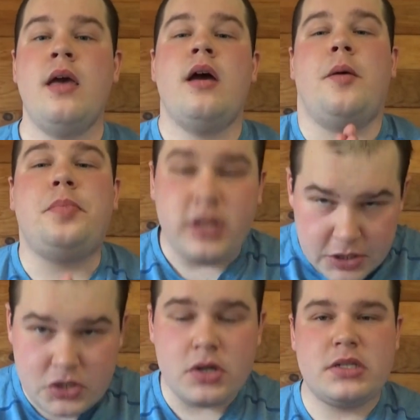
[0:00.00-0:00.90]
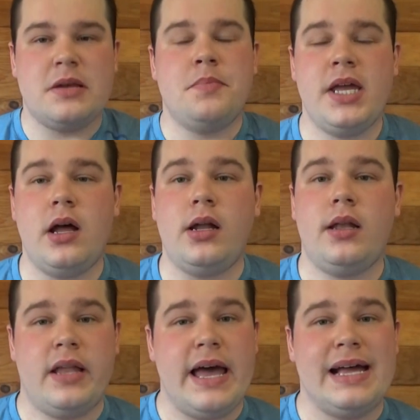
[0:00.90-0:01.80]
A pleasure to meet all
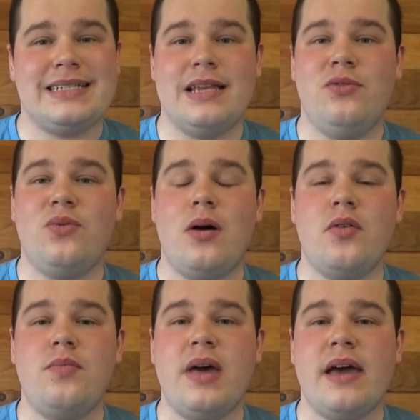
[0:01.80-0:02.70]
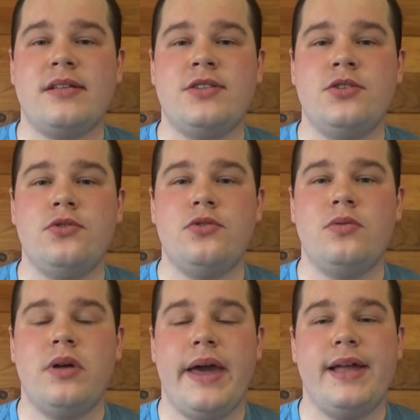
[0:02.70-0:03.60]
at last, and welcome back to
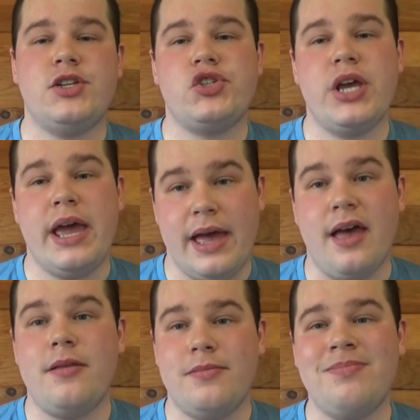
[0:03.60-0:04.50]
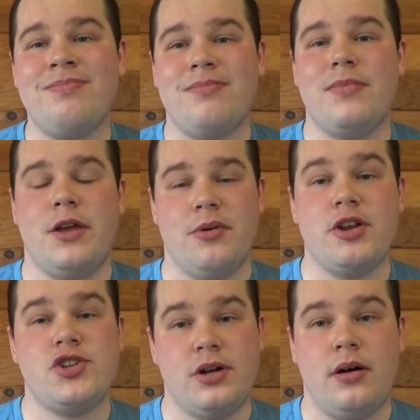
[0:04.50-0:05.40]
HJN, the
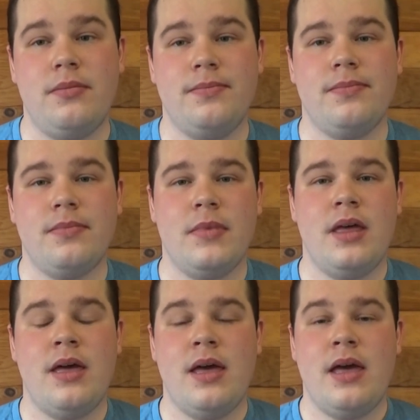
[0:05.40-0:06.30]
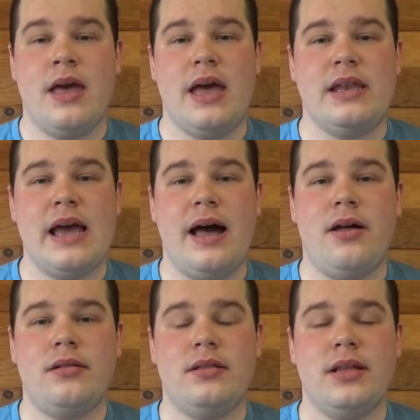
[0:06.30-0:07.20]
original. And
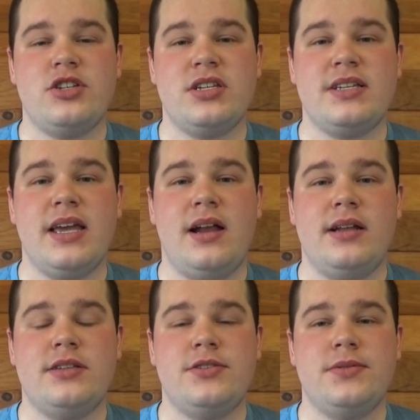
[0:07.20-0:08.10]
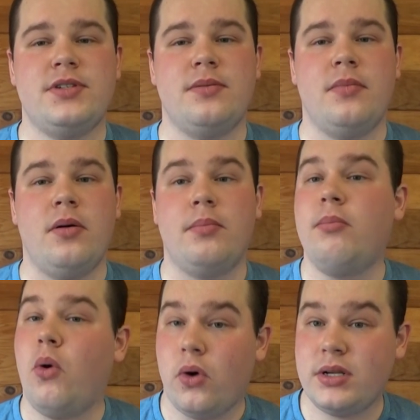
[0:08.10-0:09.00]
now, let's just get on to some
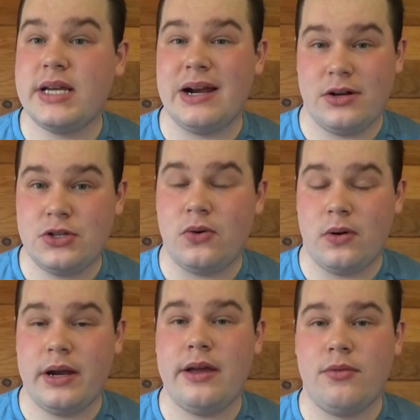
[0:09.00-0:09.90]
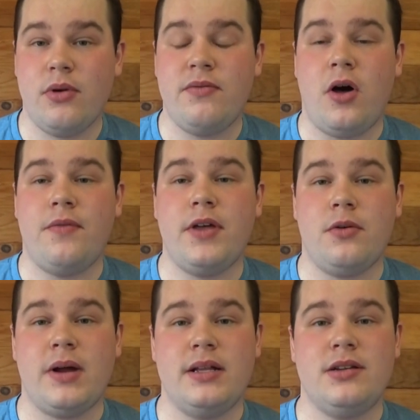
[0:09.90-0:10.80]
more territory revolving
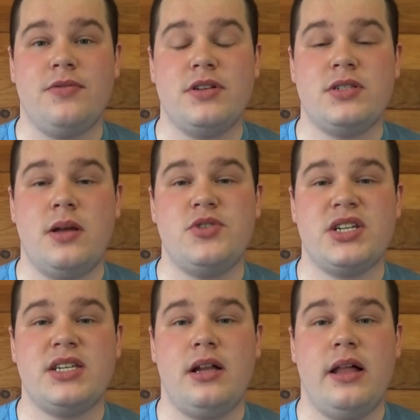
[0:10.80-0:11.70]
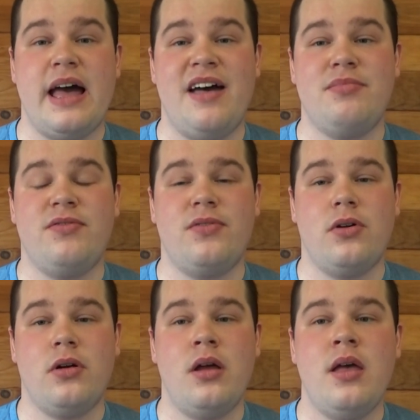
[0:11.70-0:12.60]
around different subjects that I'll have
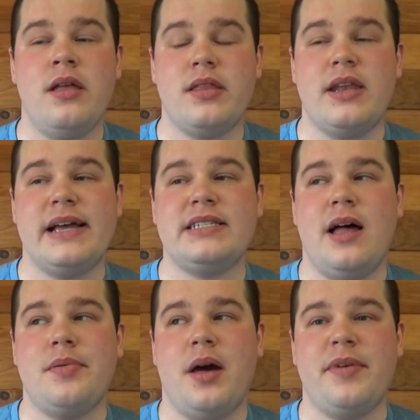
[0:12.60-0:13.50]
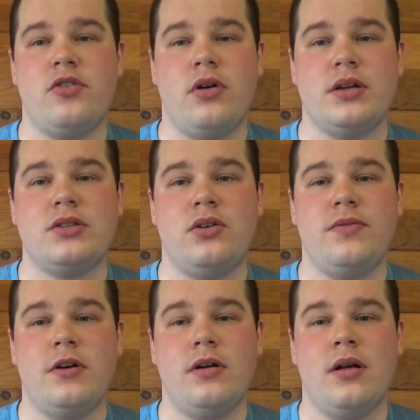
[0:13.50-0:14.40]
before the next upcoming
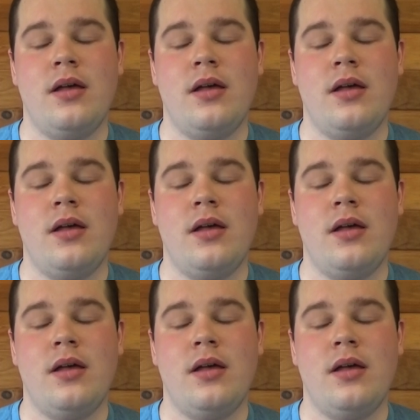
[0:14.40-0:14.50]
crossover,